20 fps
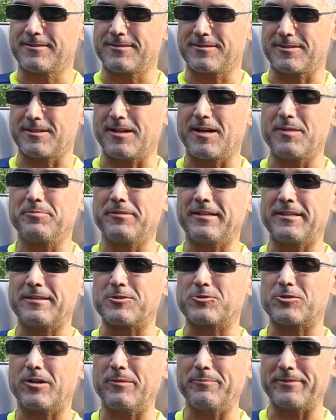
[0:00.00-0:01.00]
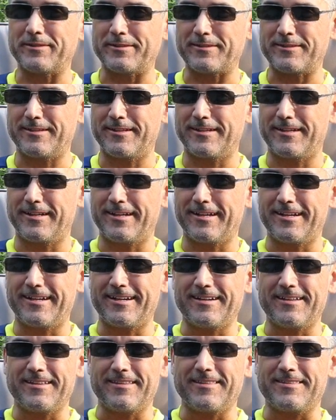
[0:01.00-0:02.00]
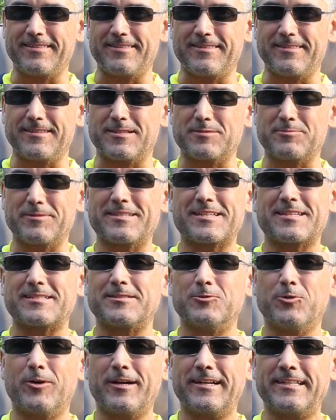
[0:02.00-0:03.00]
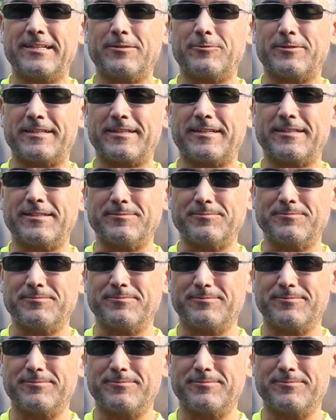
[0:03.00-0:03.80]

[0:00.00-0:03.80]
The guy playing the trumpet. This place had no idea what hit him.